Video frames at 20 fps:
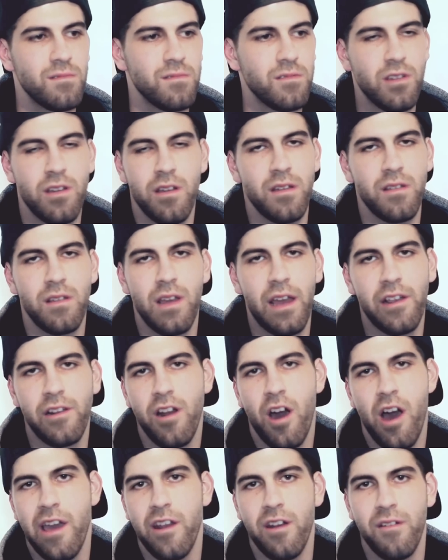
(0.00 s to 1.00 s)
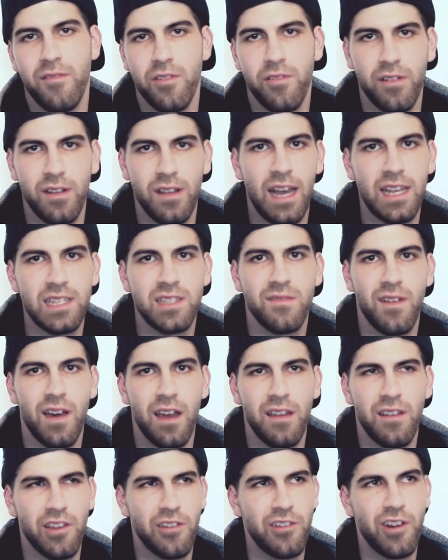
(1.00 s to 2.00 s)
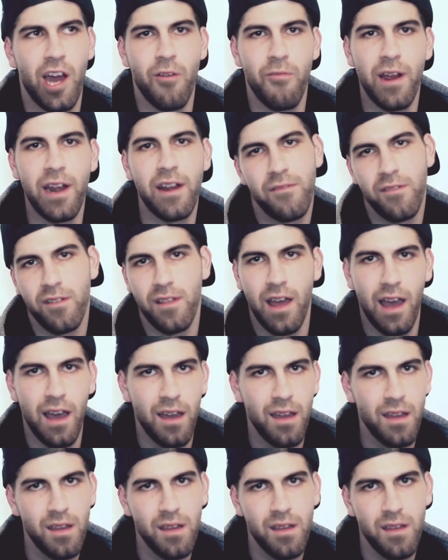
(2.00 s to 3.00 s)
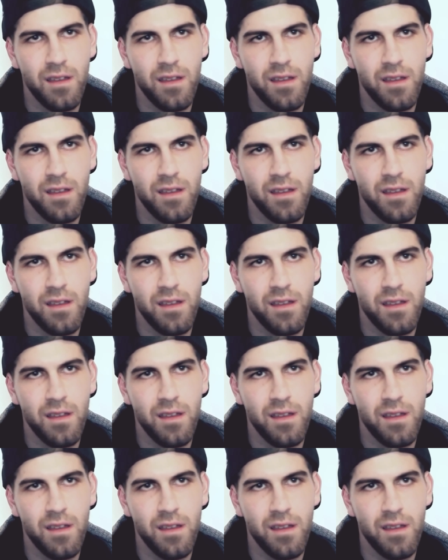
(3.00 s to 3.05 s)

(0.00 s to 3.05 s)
you're, yeah, you're not interviewing Classified. You're not ready for that."